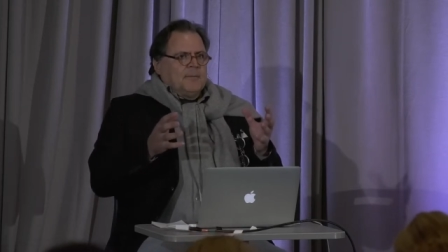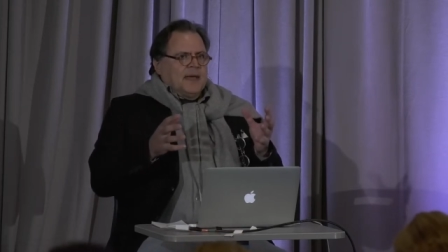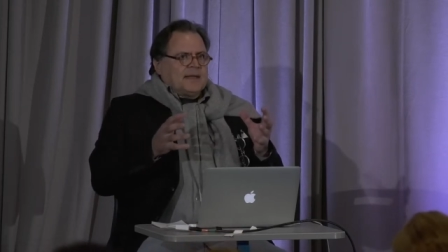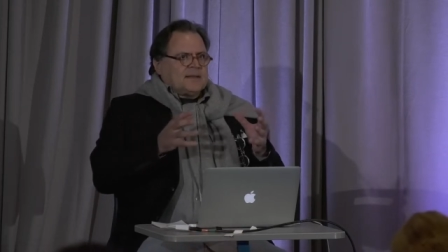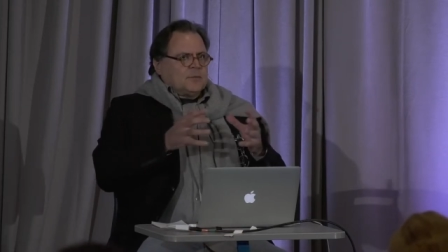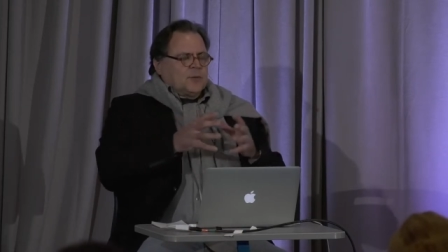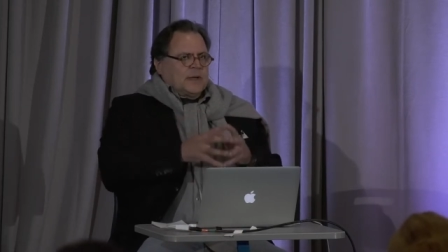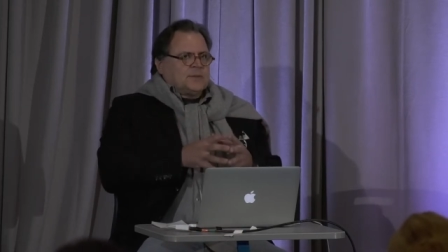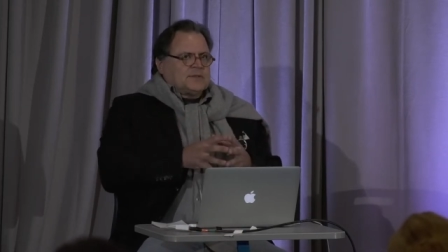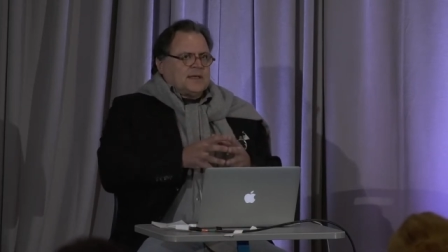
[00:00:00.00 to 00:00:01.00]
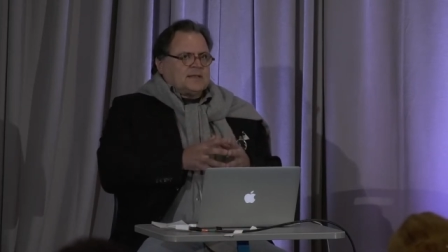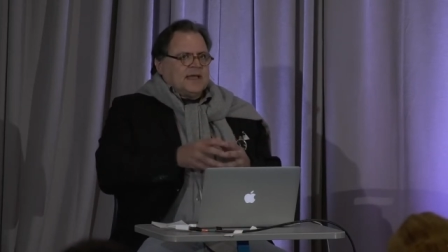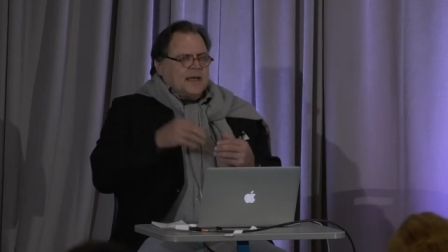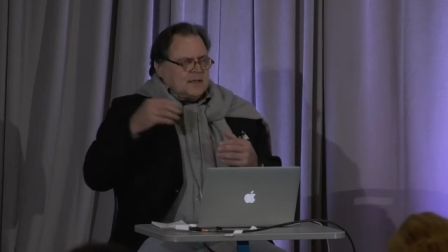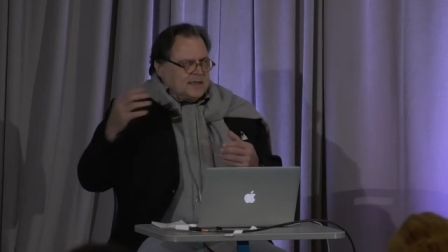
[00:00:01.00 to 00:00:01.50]
at, when I was at
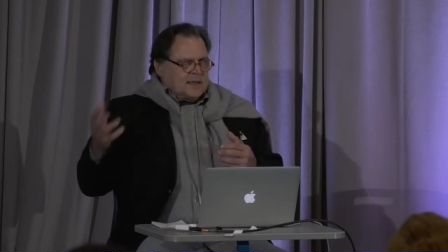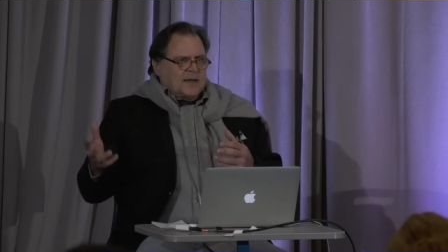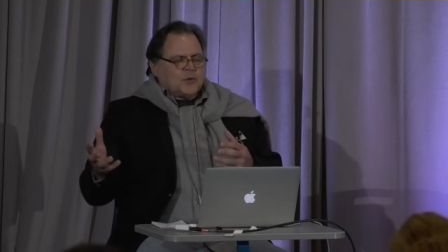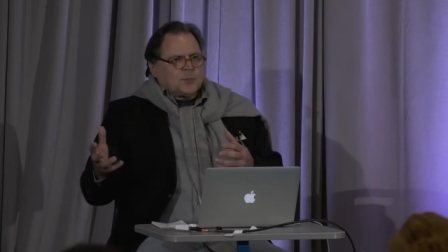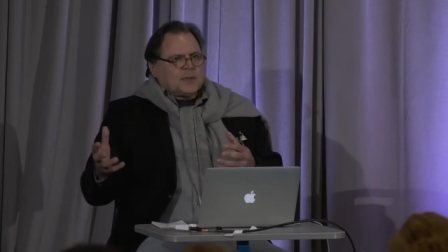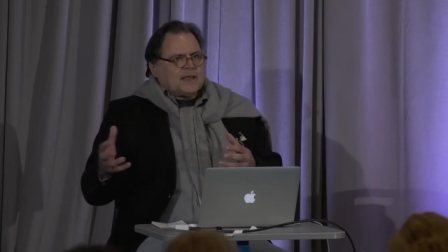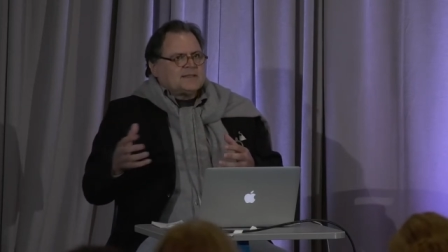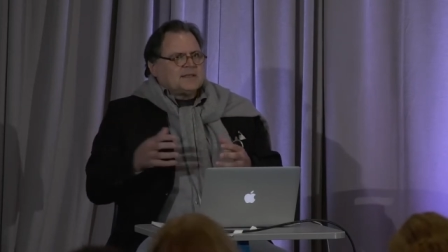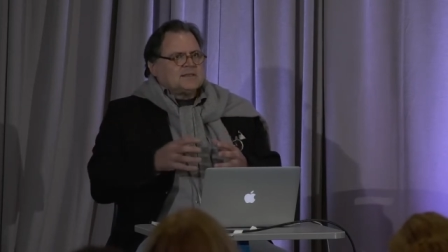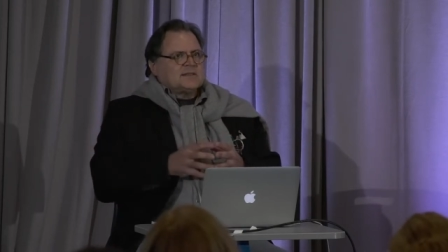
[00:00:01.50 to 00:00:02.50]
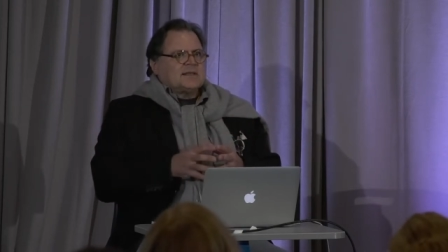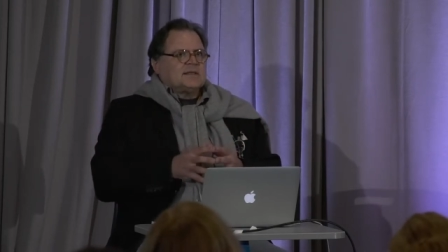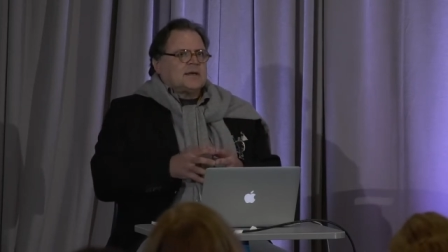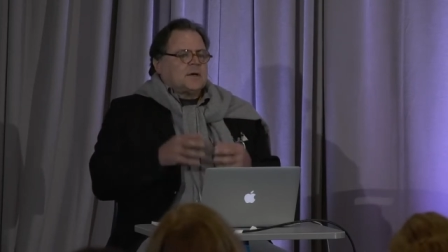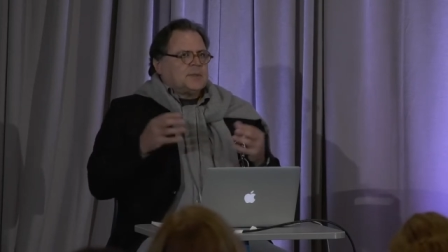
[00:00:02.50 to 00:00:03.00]
Yale and other places,
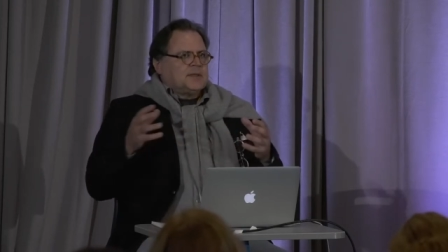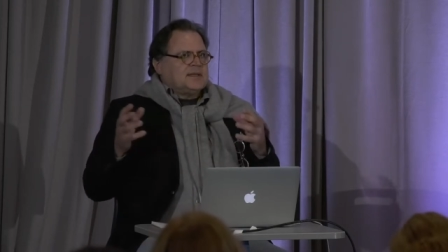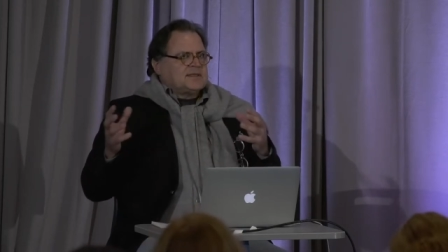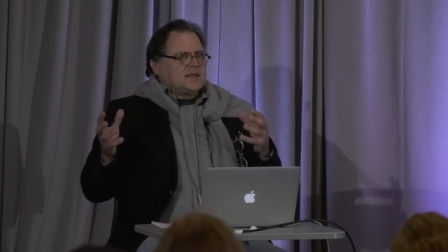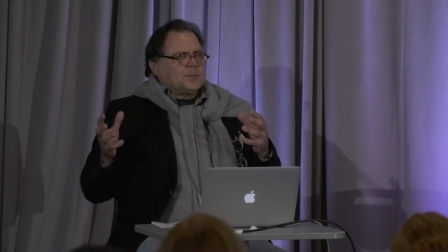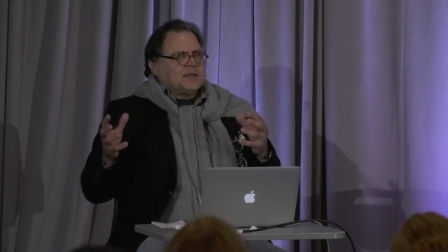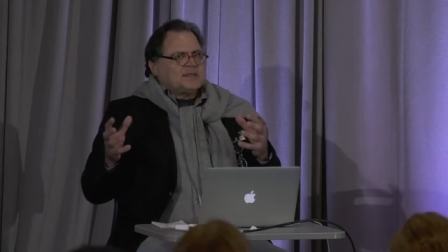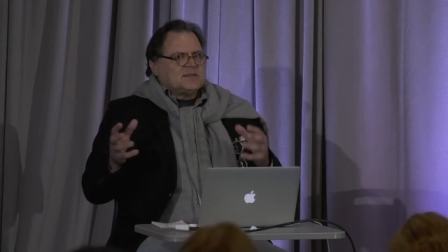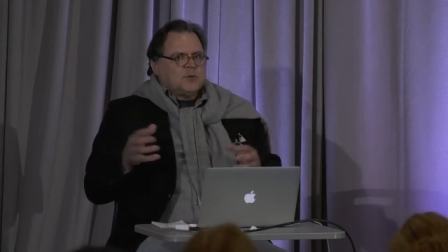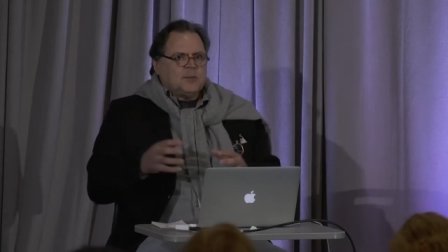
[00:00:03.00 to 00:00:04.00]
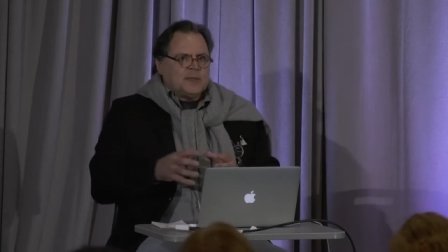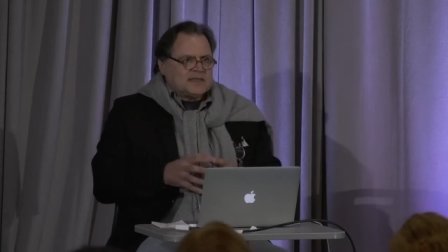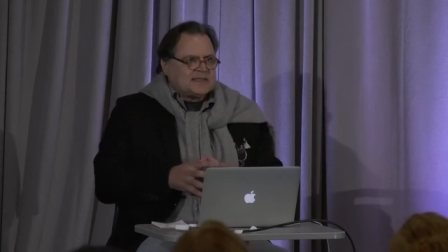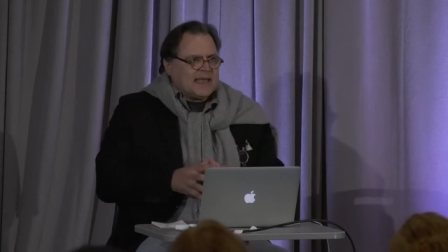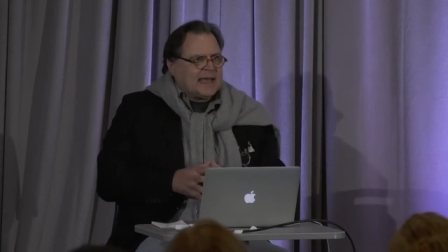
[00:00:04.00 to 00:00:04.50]
at DARPA and these other places, we had been
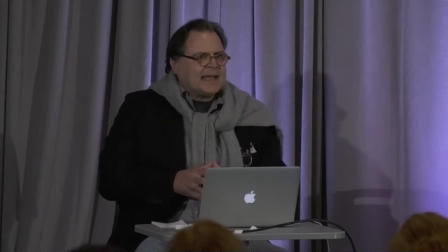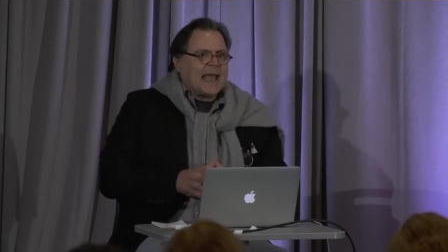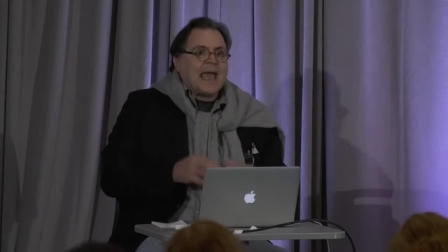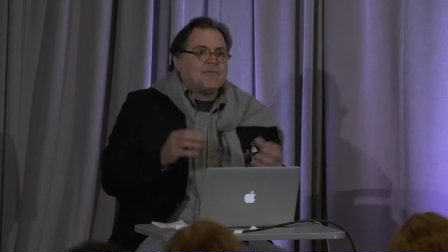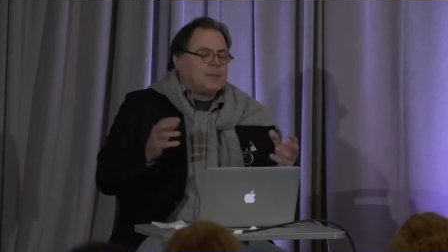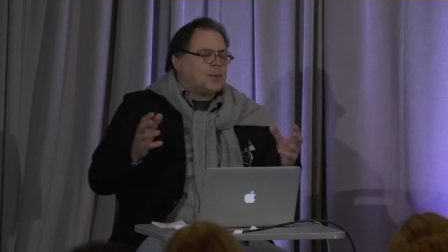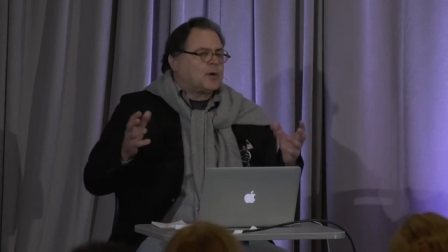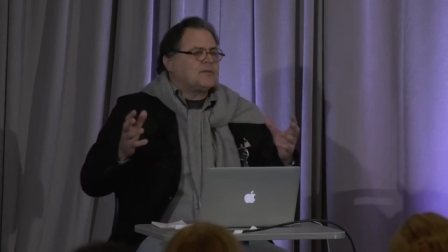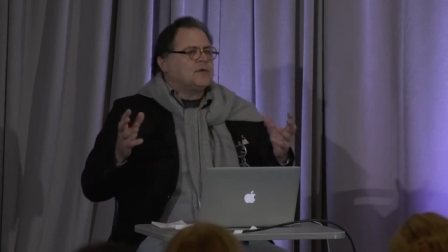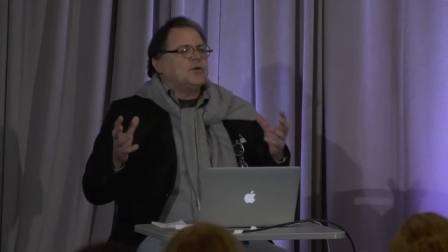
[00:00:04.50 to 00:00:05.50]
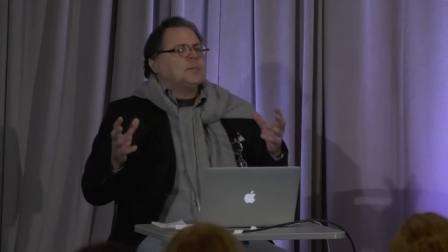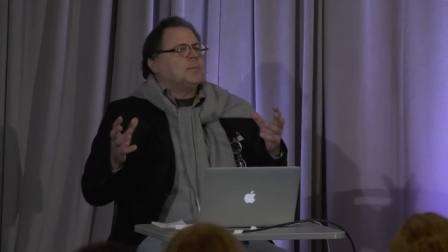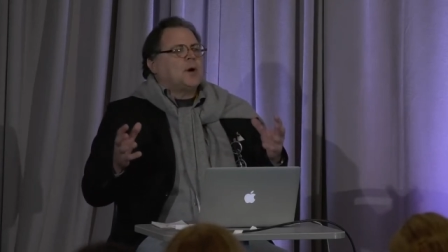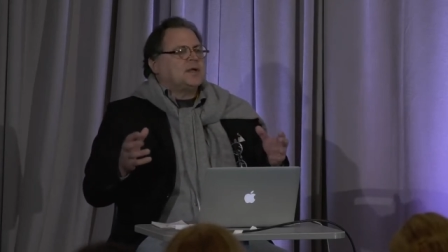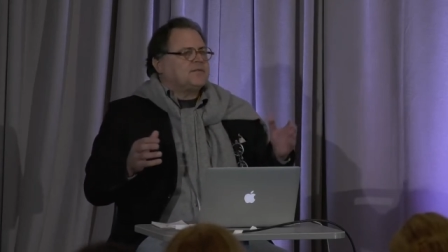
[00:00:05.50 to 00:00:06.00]
scanning every part of the human
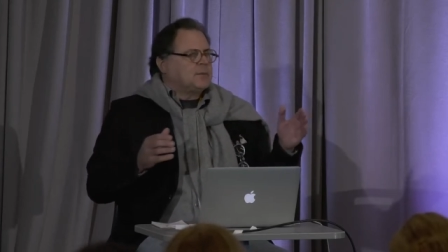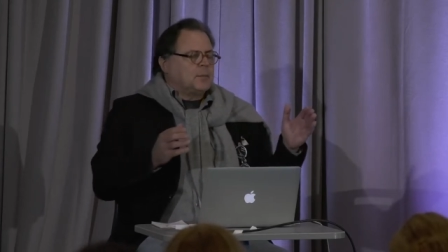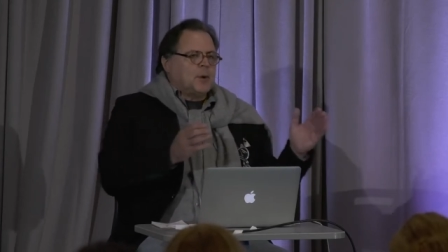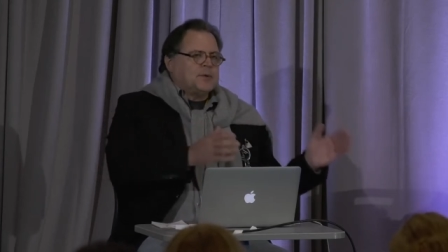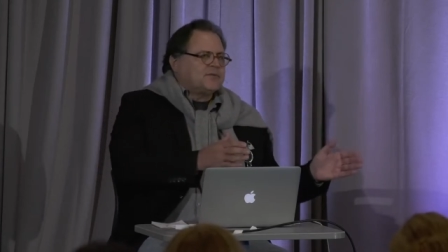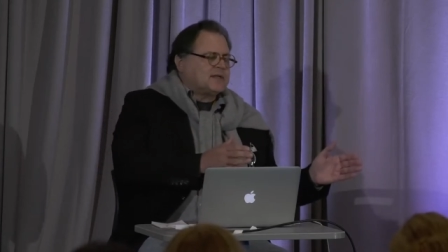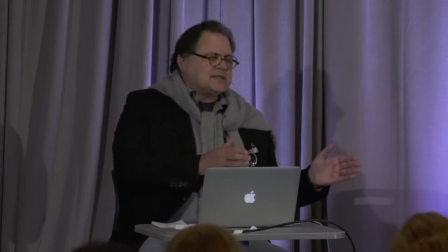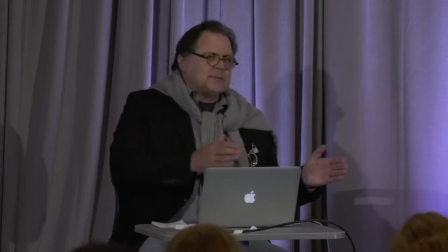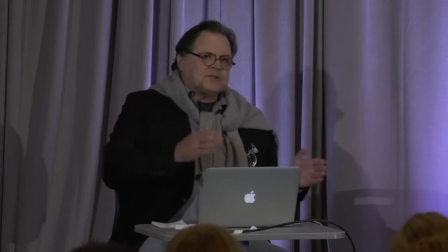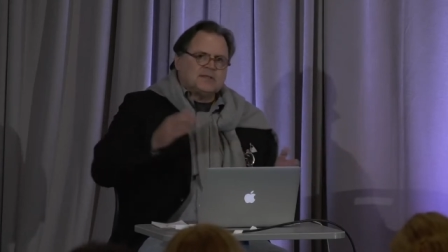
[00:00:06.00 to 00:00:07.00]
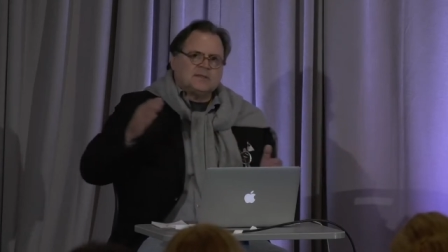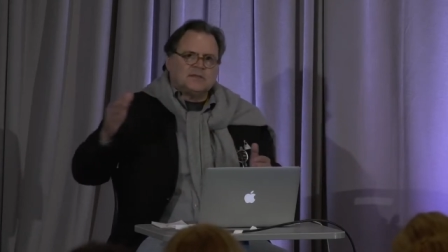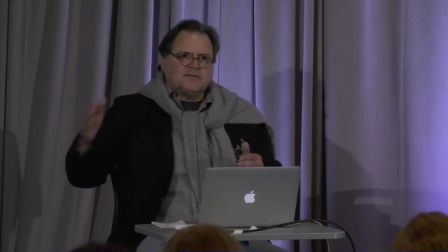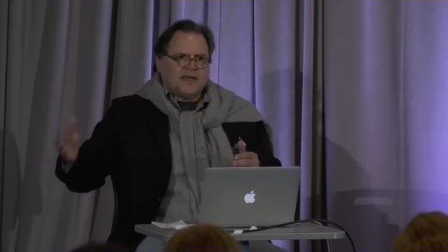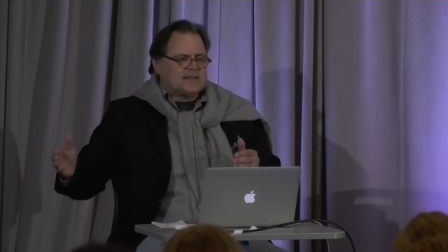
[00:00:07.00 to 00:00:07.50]
body from the moment of conception until
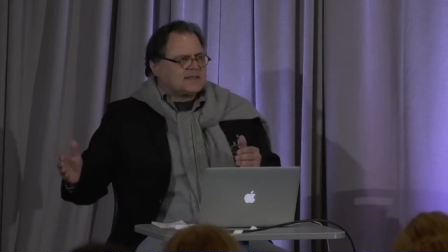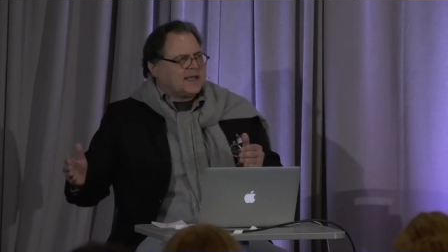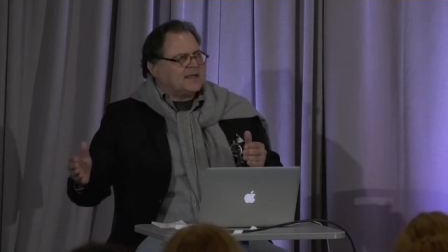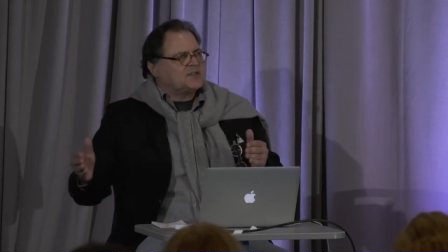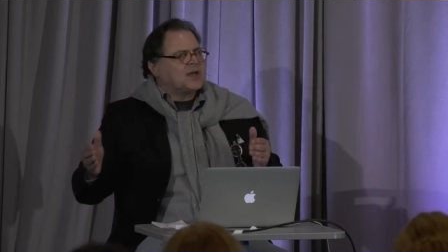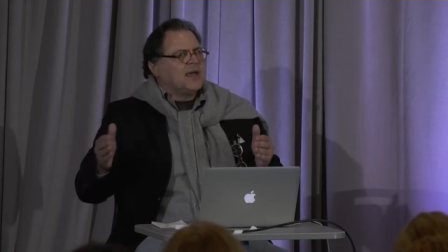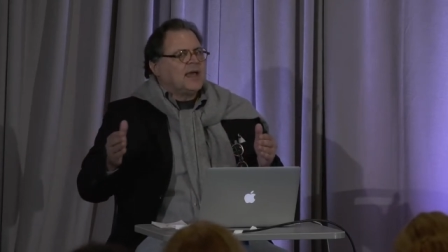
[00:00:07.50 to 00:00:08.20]
advanced age,